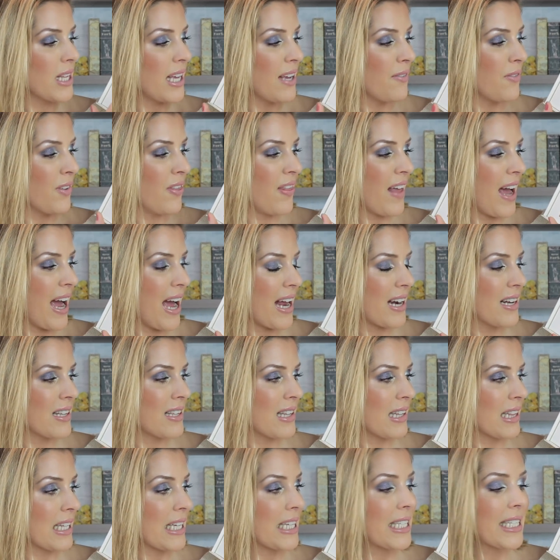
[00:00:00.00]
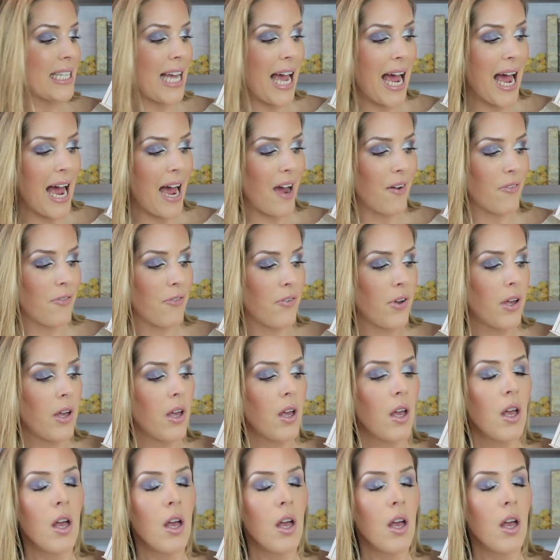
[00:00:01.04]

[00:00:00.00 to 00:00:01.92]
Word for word: Even that is at least half.